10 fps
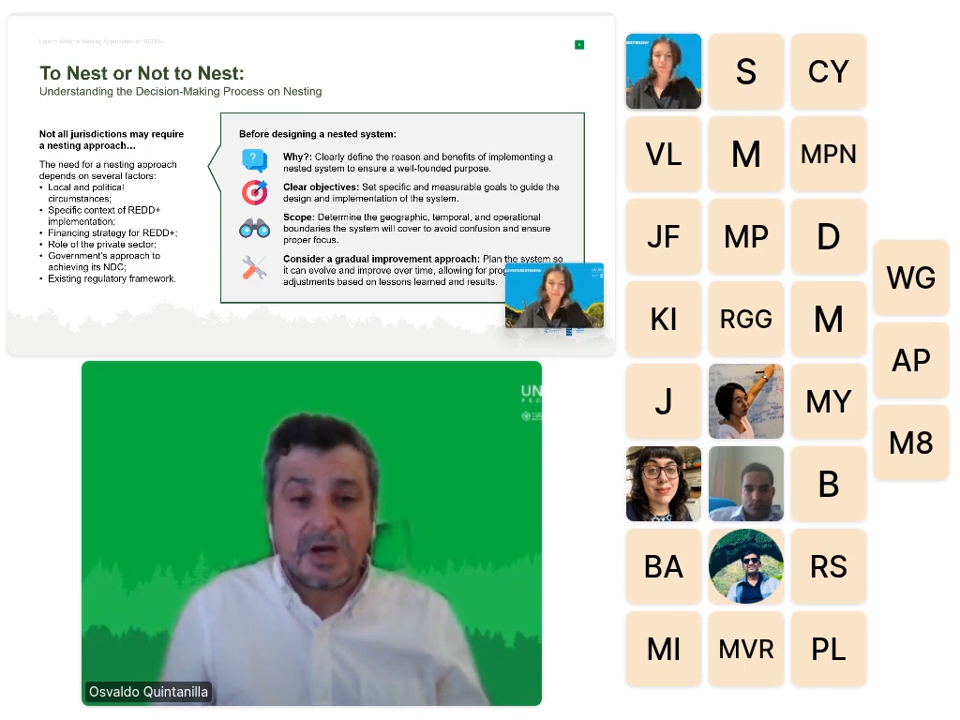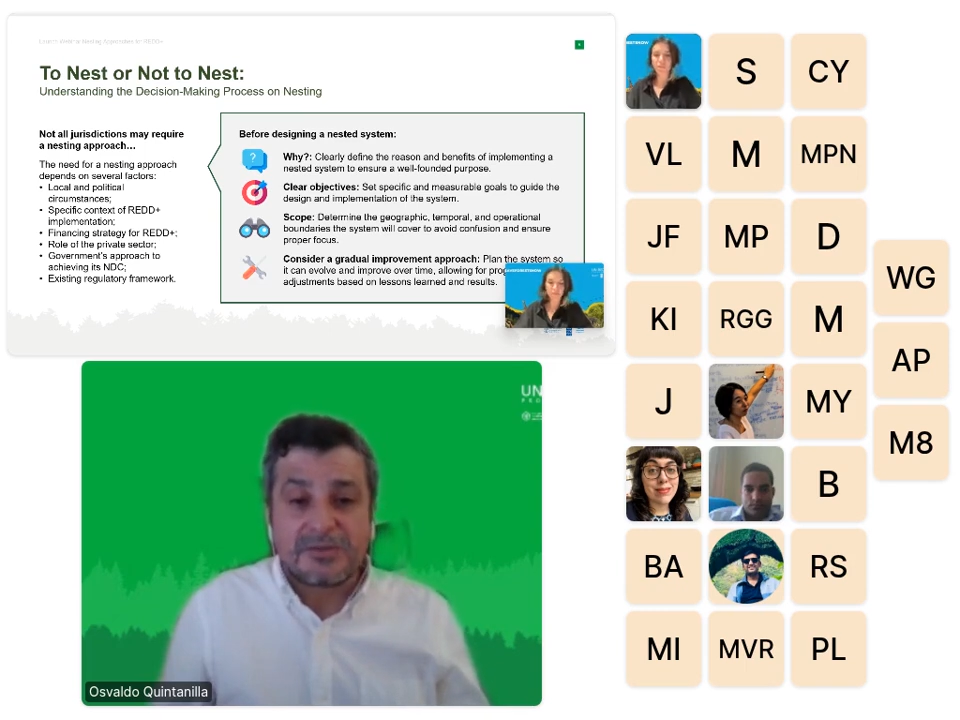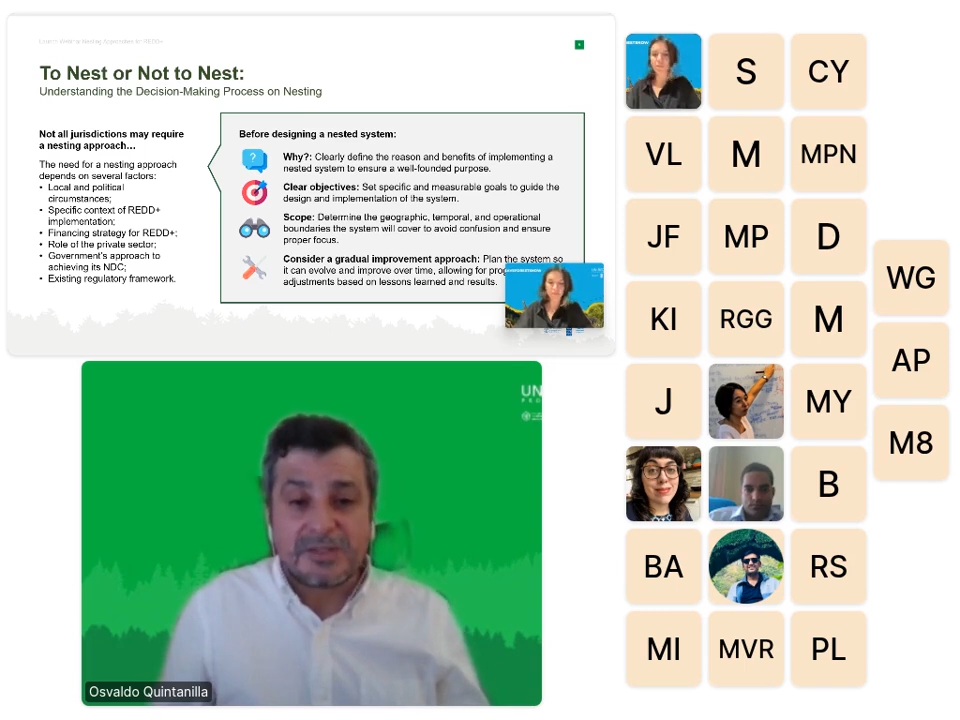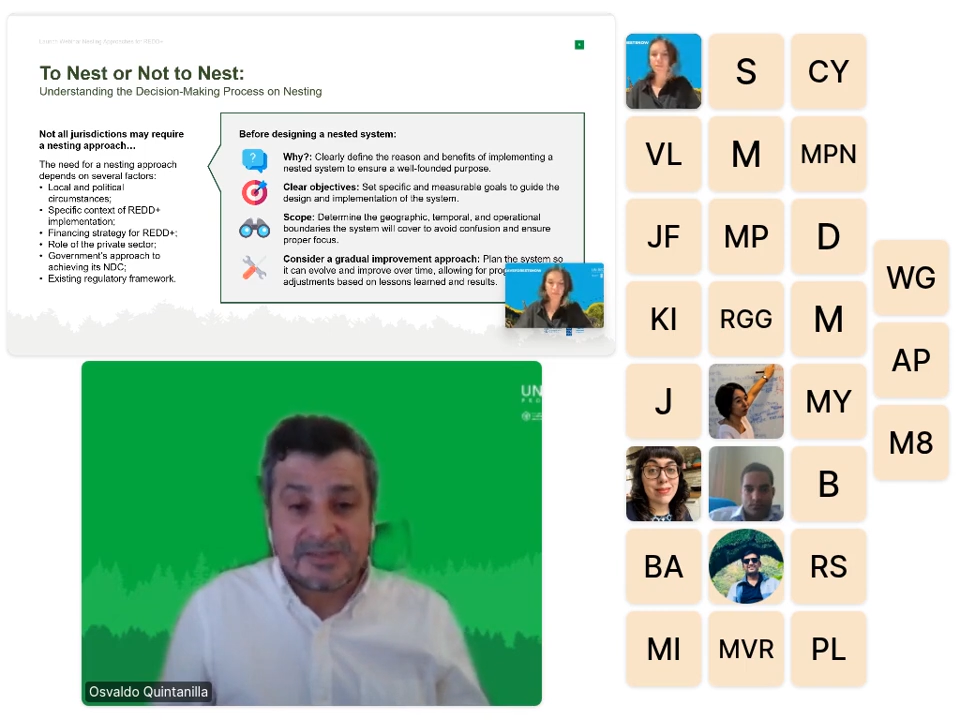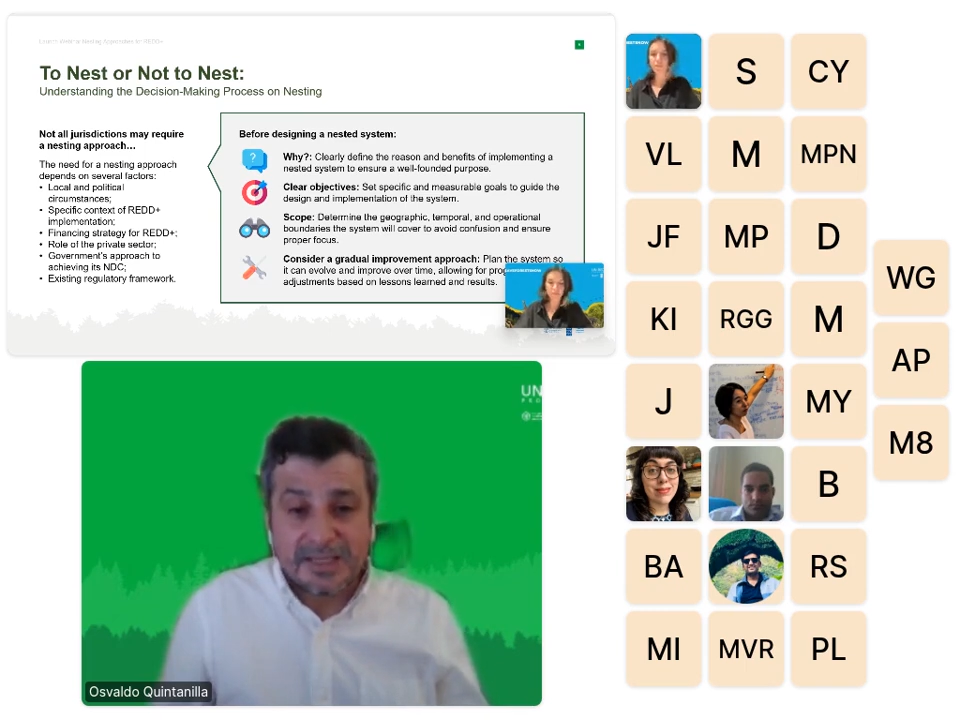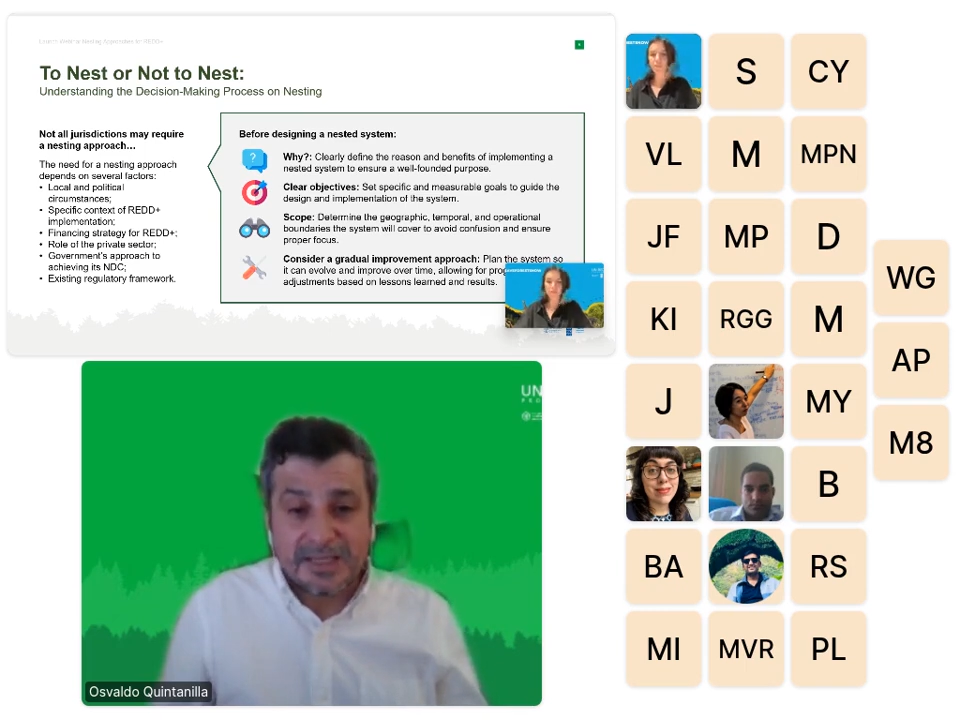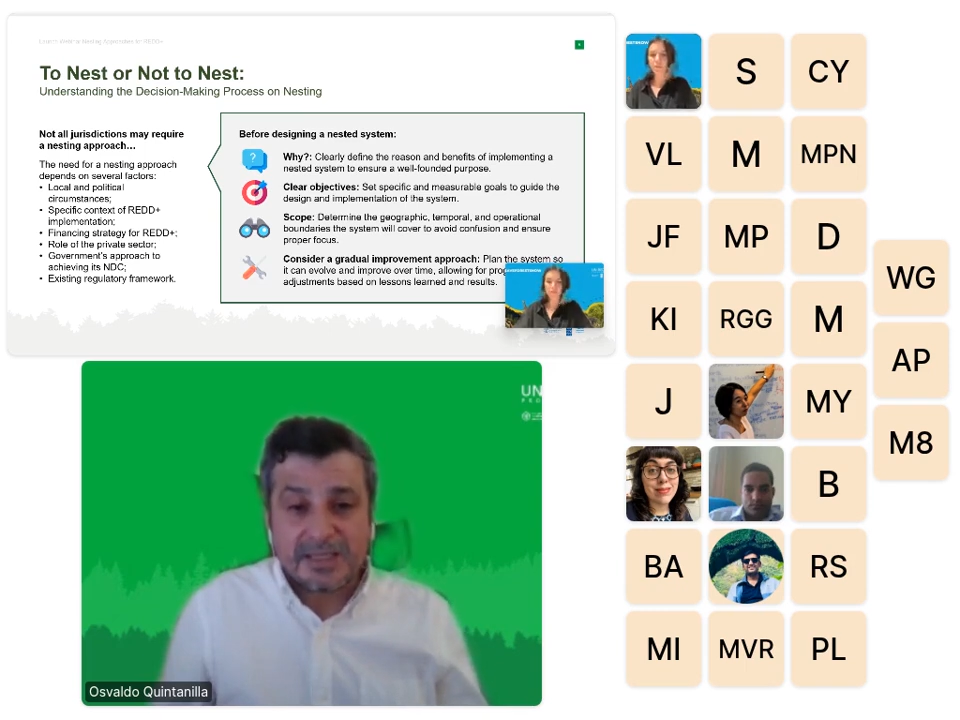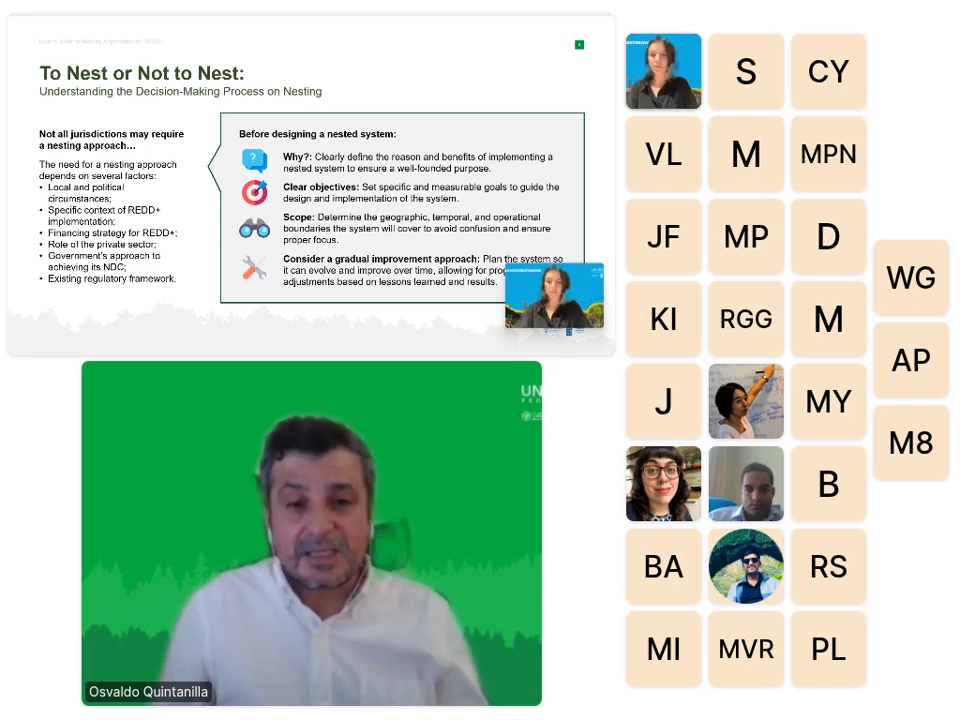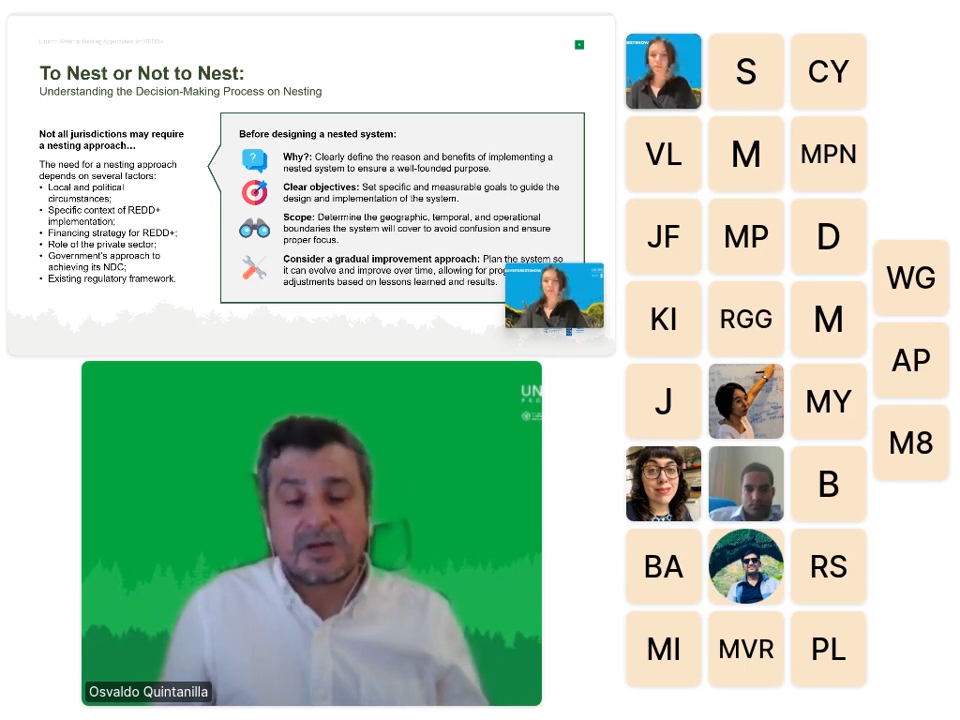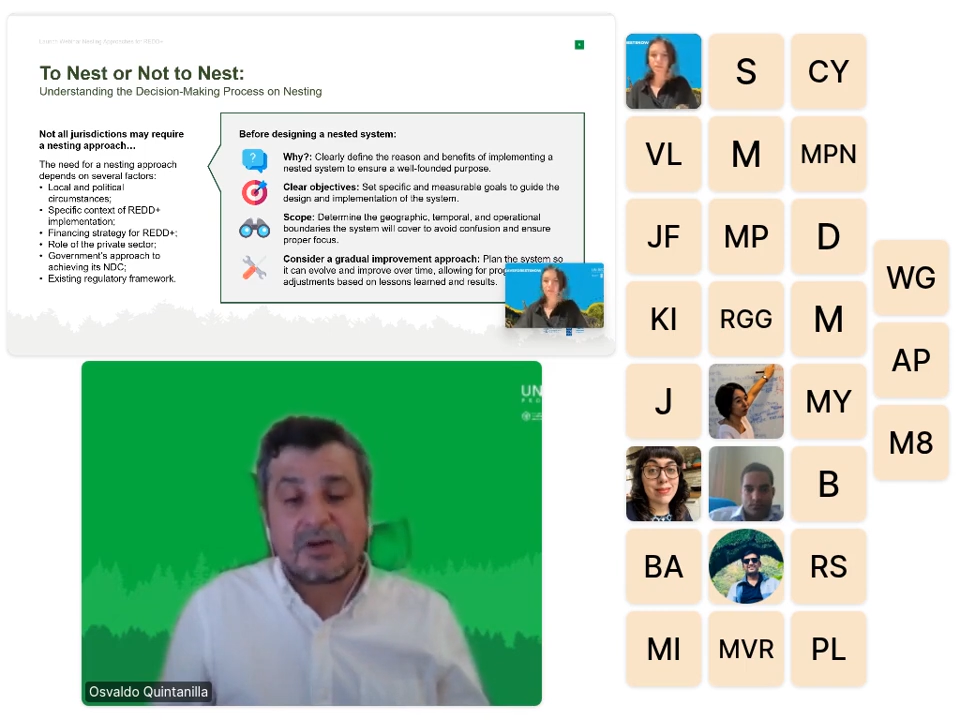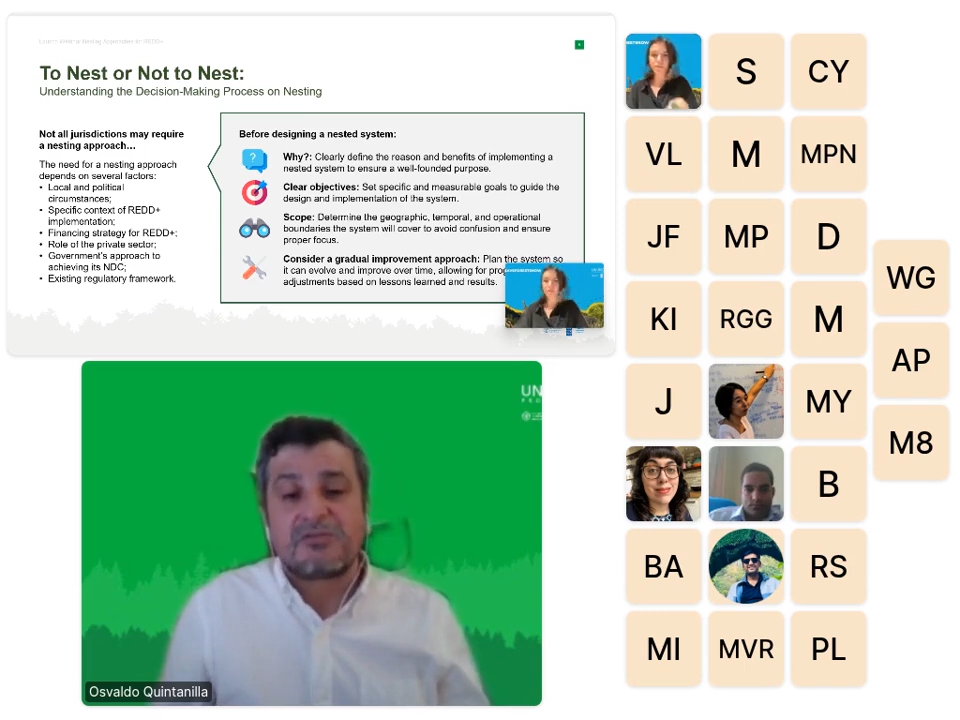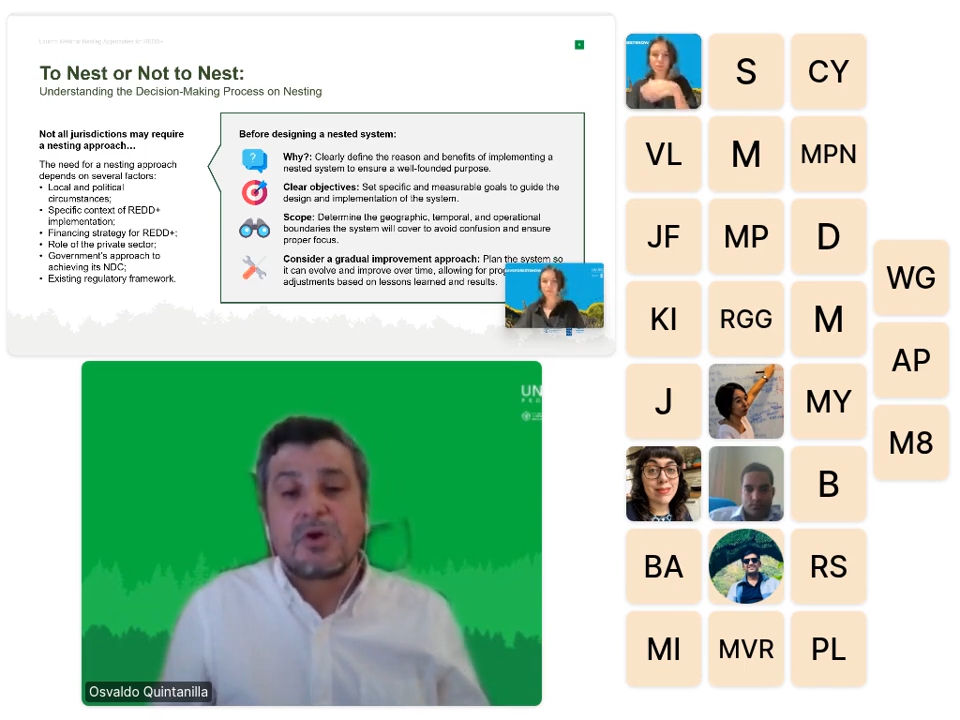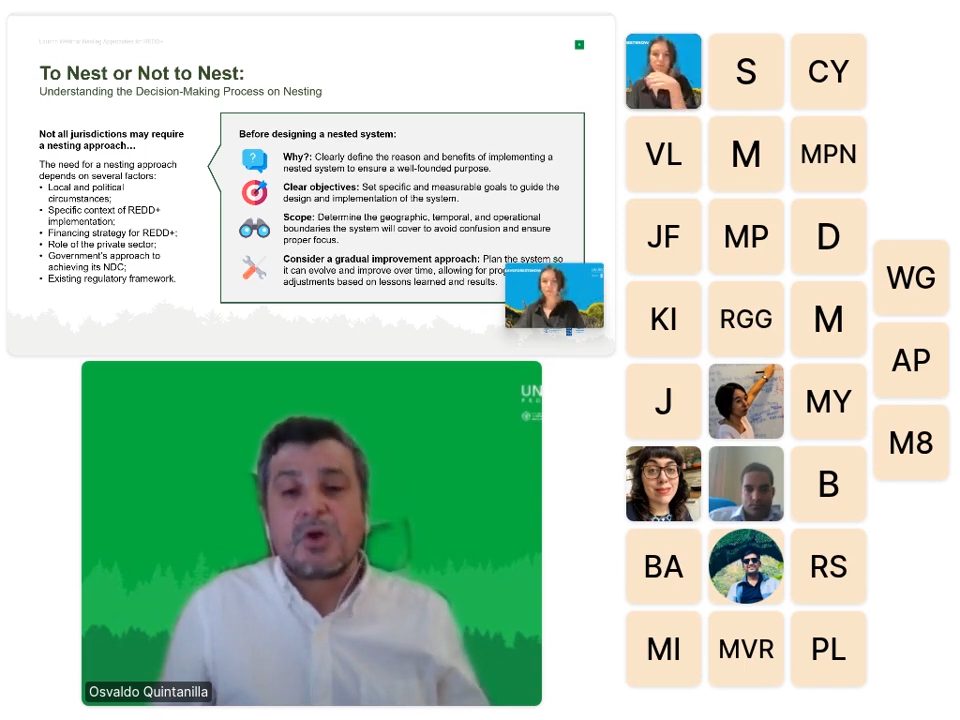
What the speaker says: understanding of